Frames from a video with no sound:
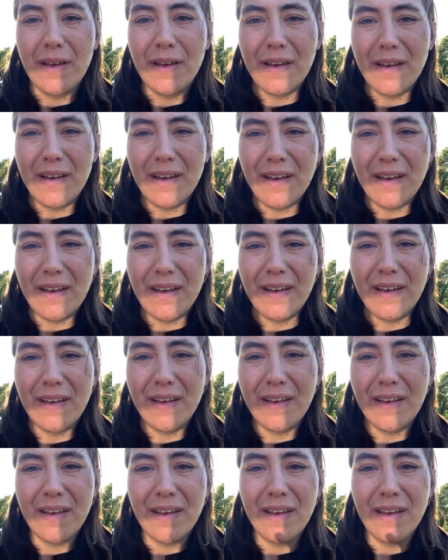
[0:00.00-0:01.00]

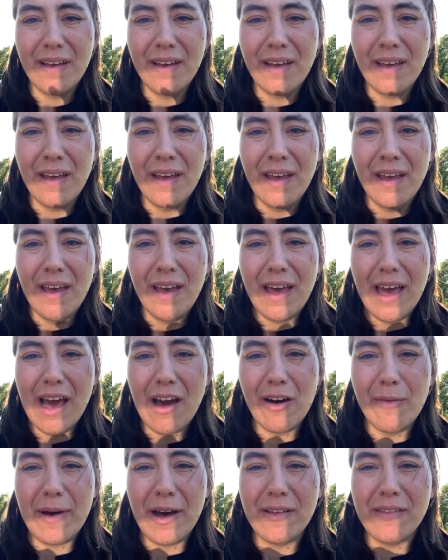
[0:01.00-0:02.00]

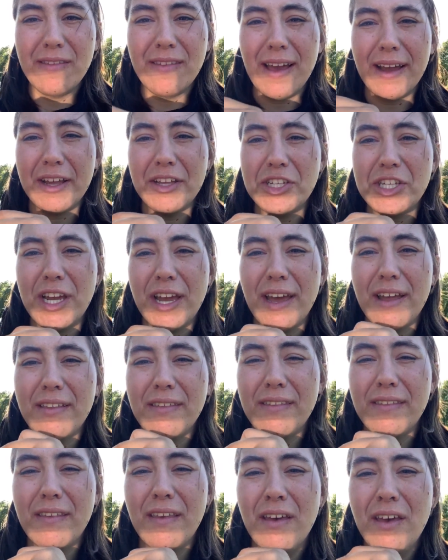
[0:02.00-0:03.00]
How about Second
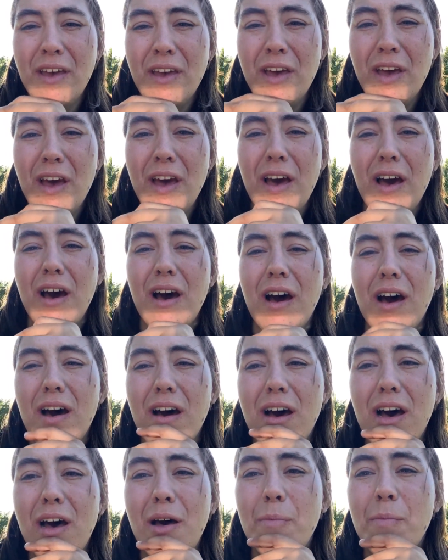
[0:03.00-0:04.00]
Chance?
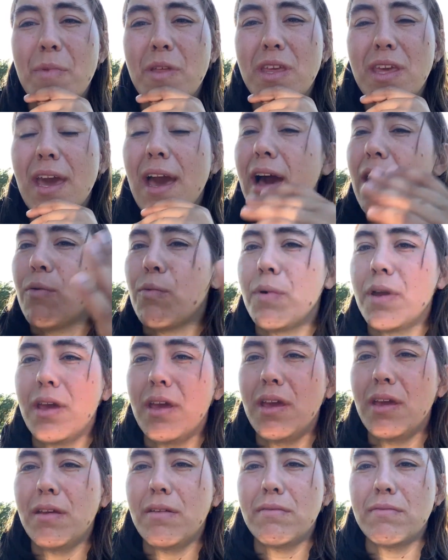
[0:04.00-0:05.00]
Yeah,
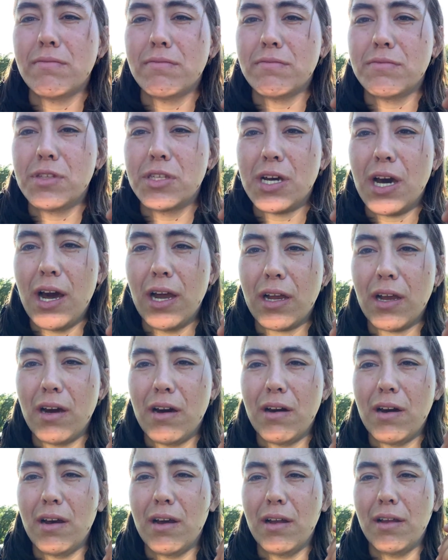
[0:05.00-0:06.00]
we talk
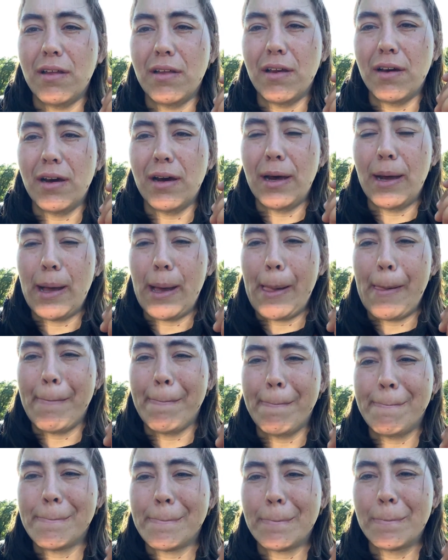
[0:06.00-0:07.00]

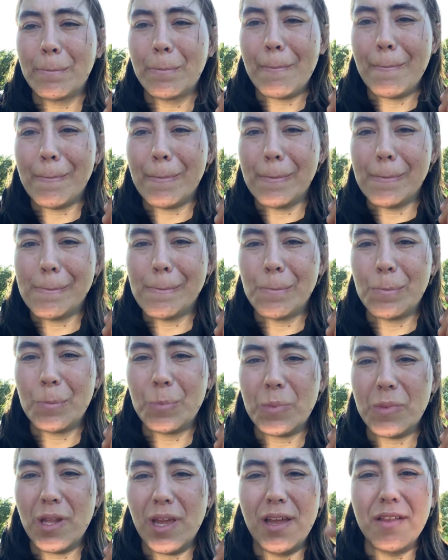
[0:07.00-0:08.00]
on
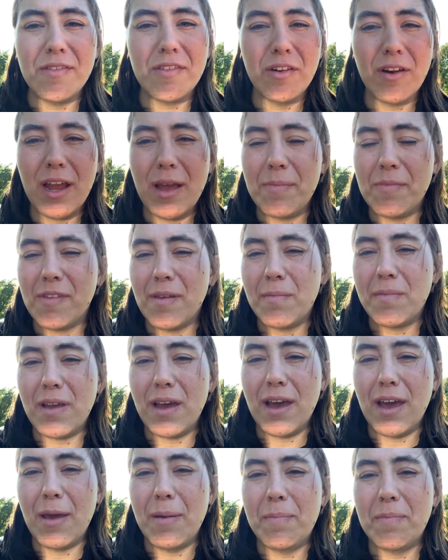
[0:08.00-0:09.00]
Instagram
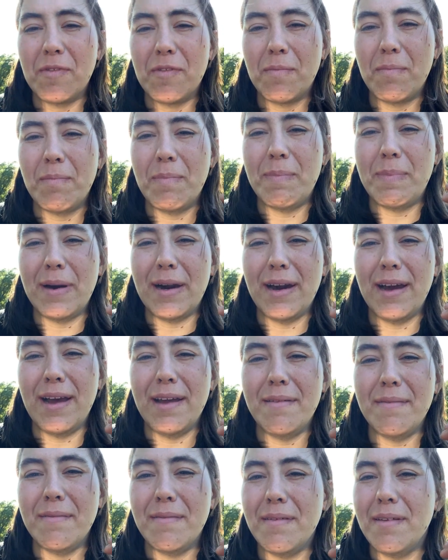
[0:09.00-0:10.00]
sometimes,
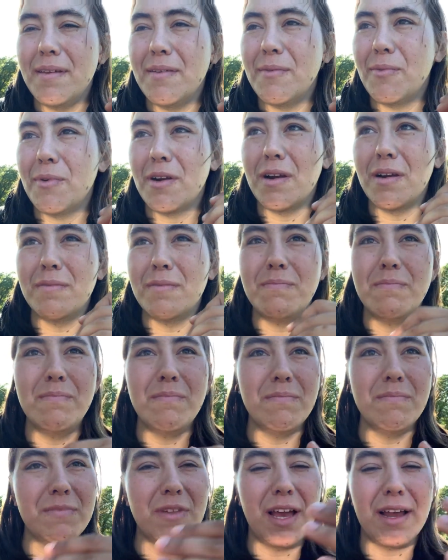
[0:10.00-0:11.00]
but
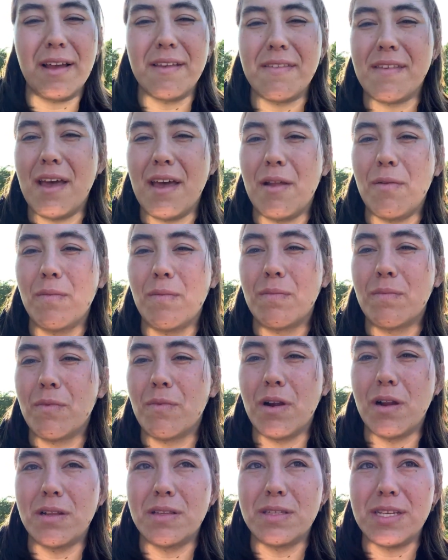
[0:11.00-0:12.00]
like I said,
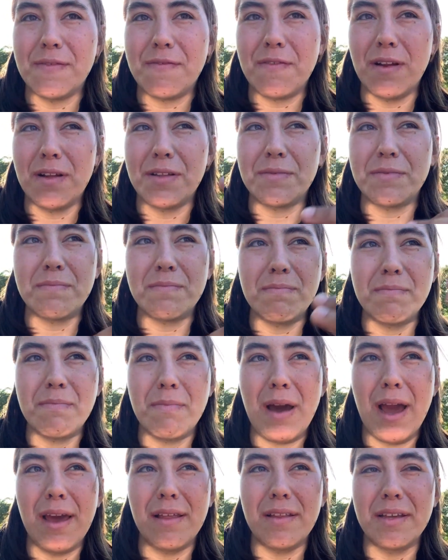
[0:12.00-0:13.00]
we're in different
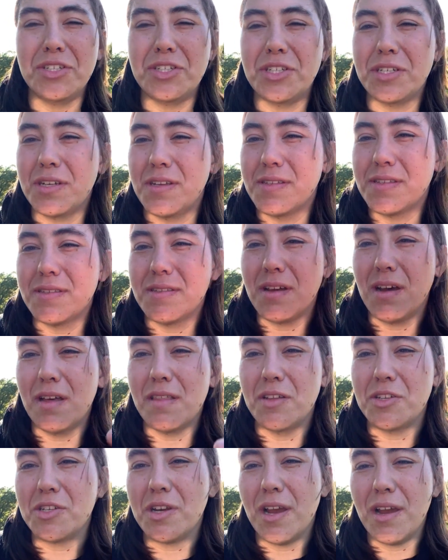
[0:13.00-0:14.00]
mileages on
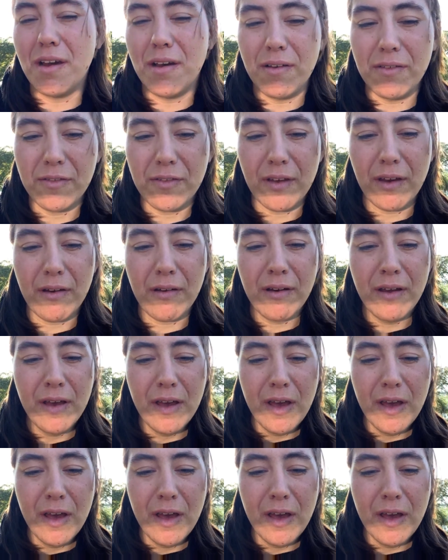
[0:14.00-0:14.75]
the trail, so